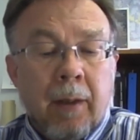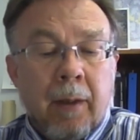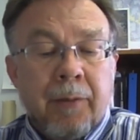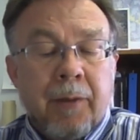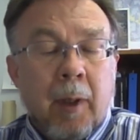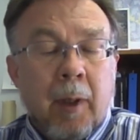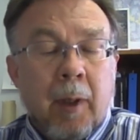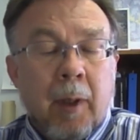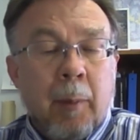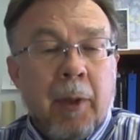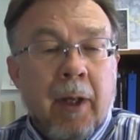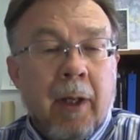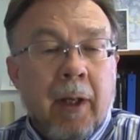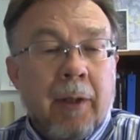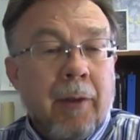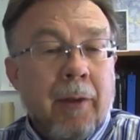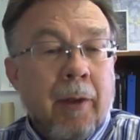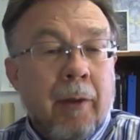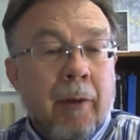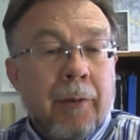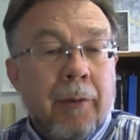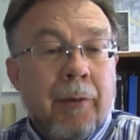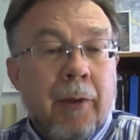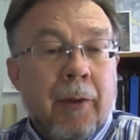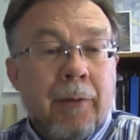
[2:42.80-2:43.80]
Instead of being at,
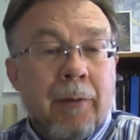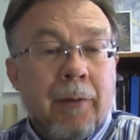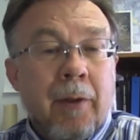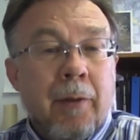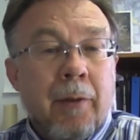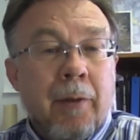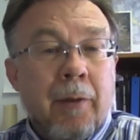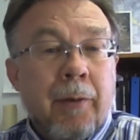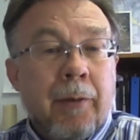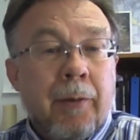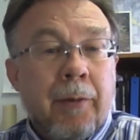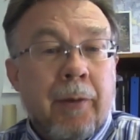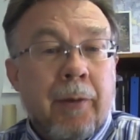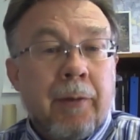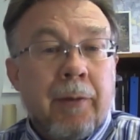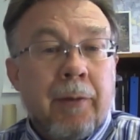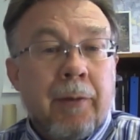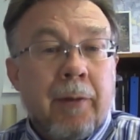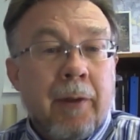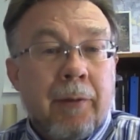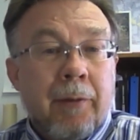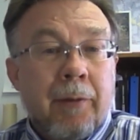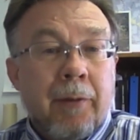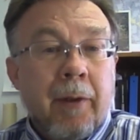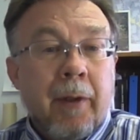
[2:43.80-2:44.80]
62,
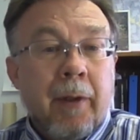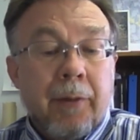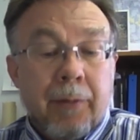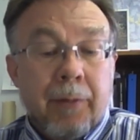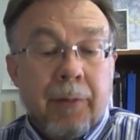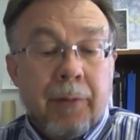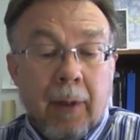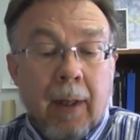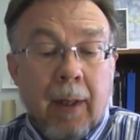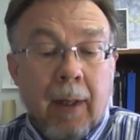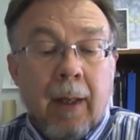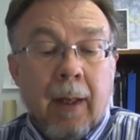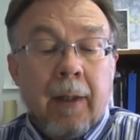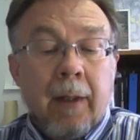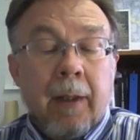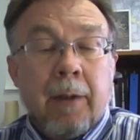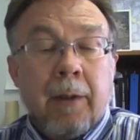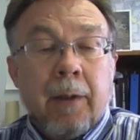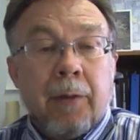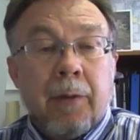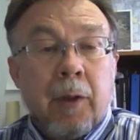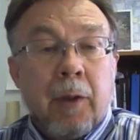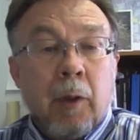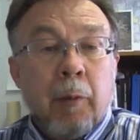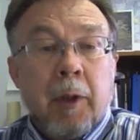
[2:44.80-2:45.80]
66, I think
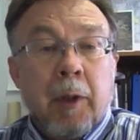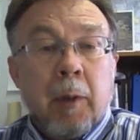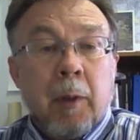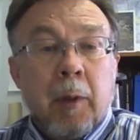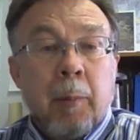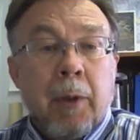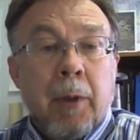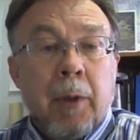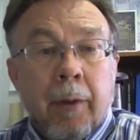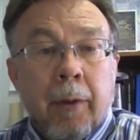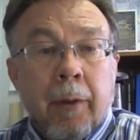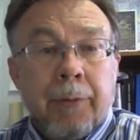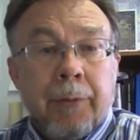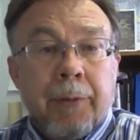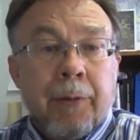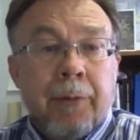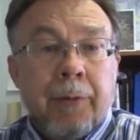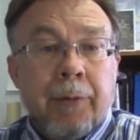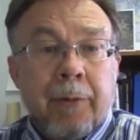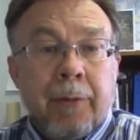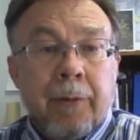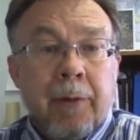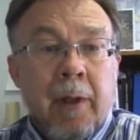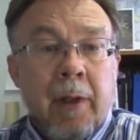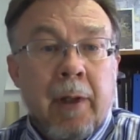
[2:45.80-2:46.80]
this year we could be close to
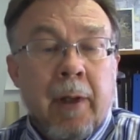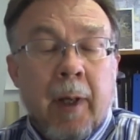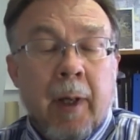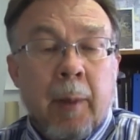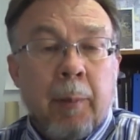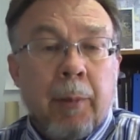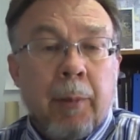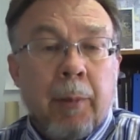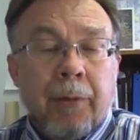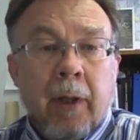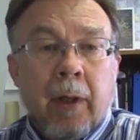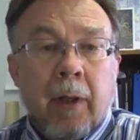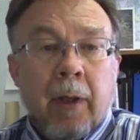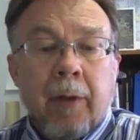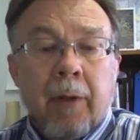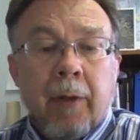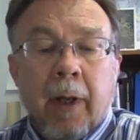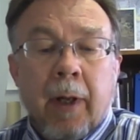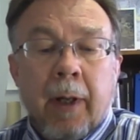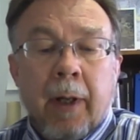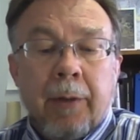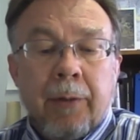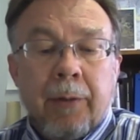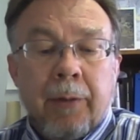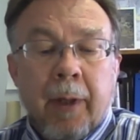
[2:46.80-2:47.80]
69% of
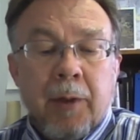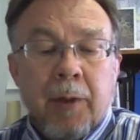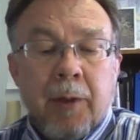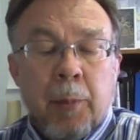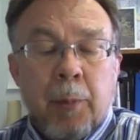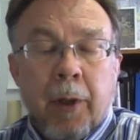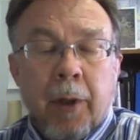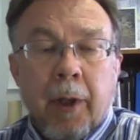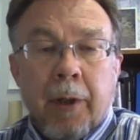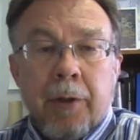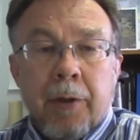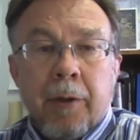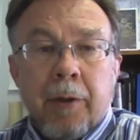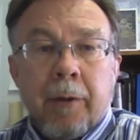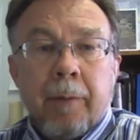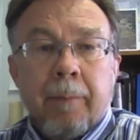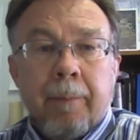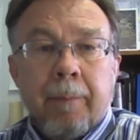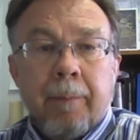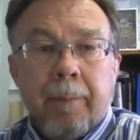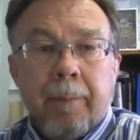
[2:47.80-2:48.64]
United States production.